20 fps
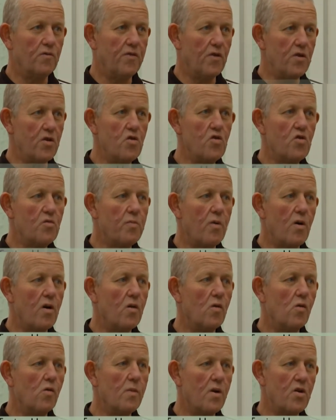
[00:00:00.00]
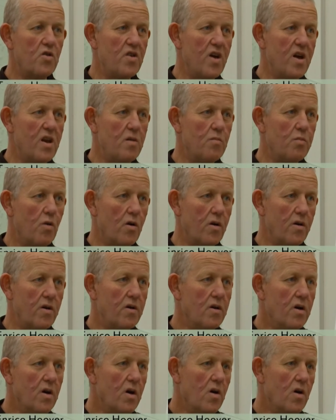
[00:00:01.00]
for use by almost anybody,